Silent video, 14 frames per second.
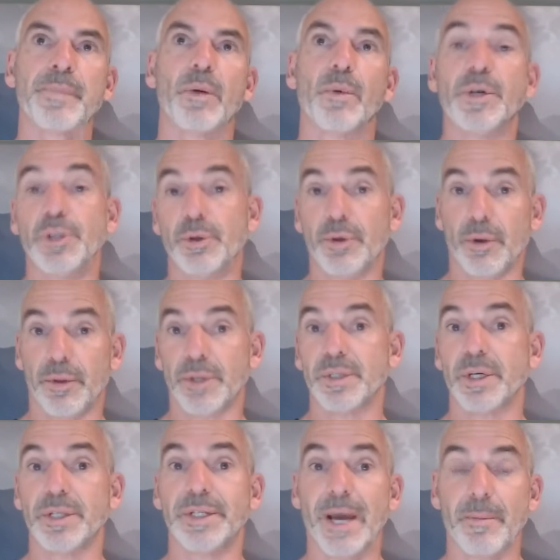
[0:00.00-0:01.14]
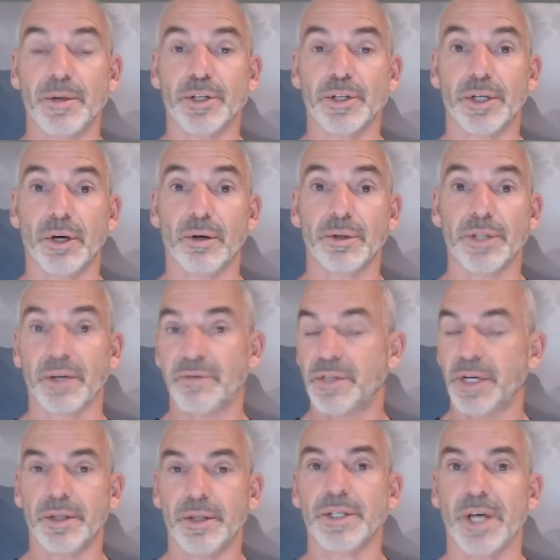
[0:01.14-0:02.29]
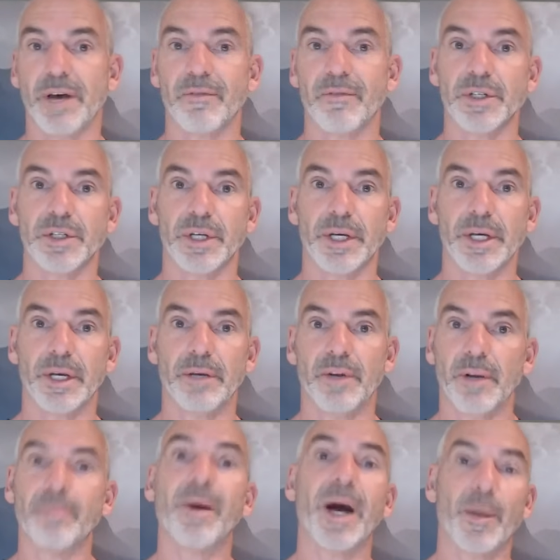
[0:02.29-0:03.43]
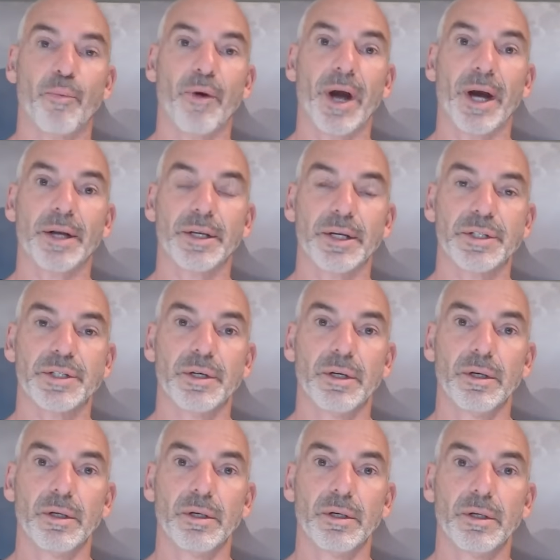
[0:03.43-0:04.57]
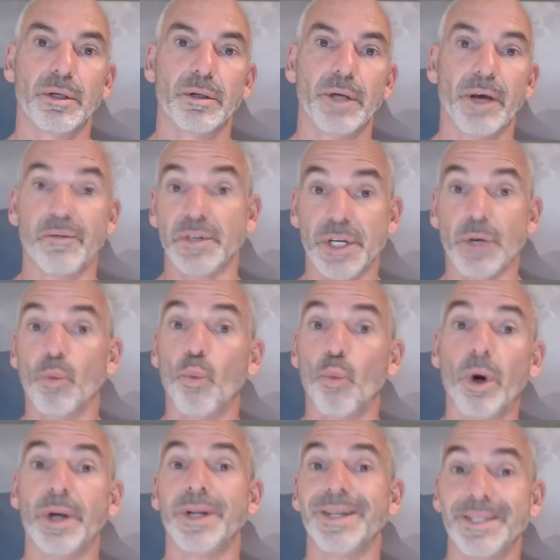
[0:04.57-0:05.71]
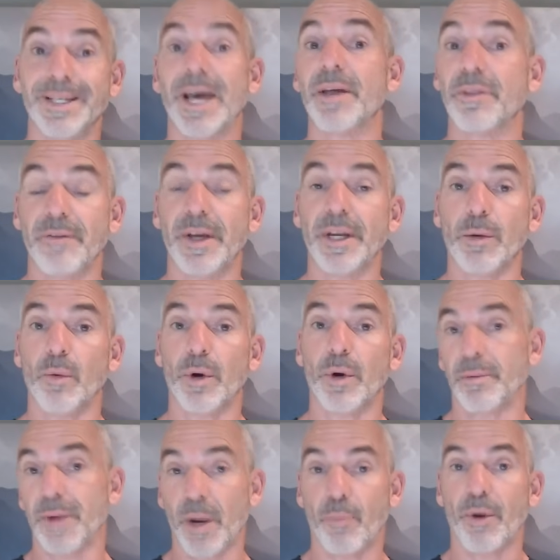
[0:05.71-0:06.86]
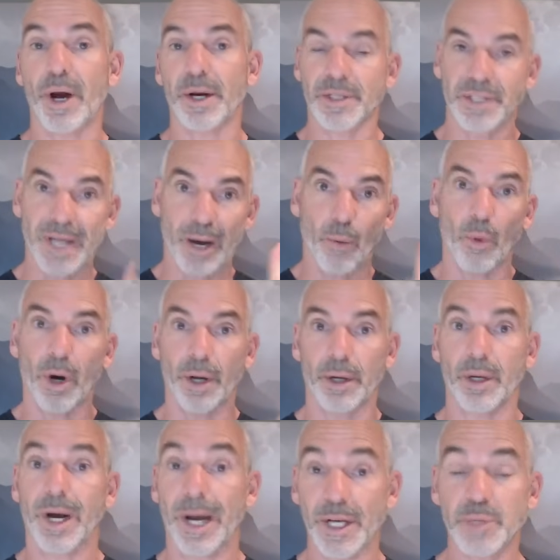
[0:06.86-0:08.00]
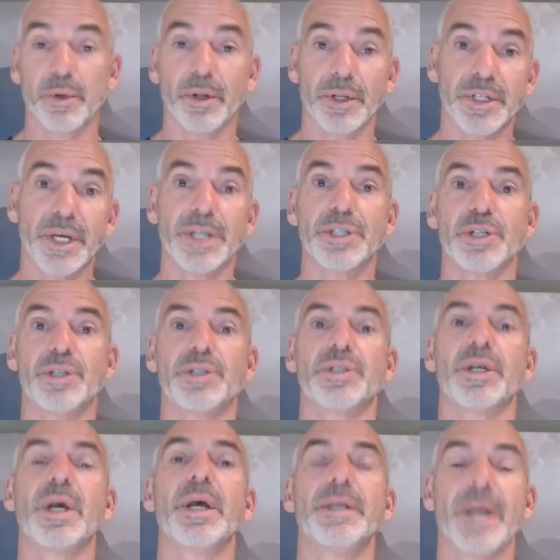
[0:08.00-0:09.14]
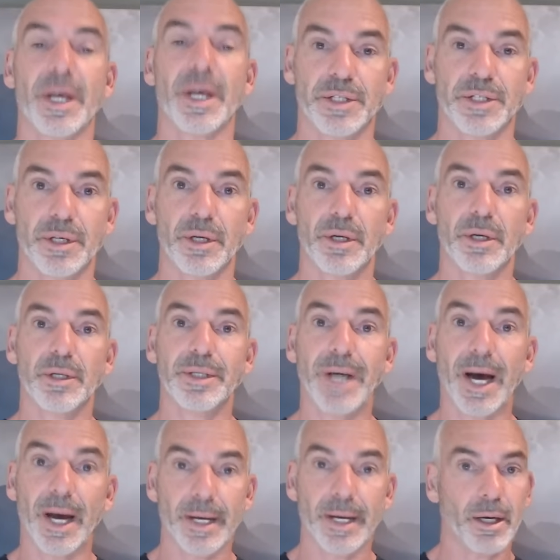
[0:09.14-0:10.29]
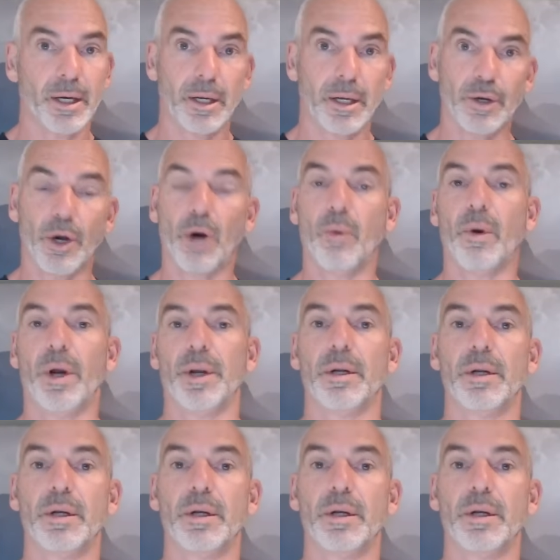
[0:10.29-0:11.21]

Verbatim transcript: We do know this can damage adults. I've seen this obviously even in my practice. Haven't seen one death of anyone in my practice, not one. Hospitalizations, yes. Dying, no one.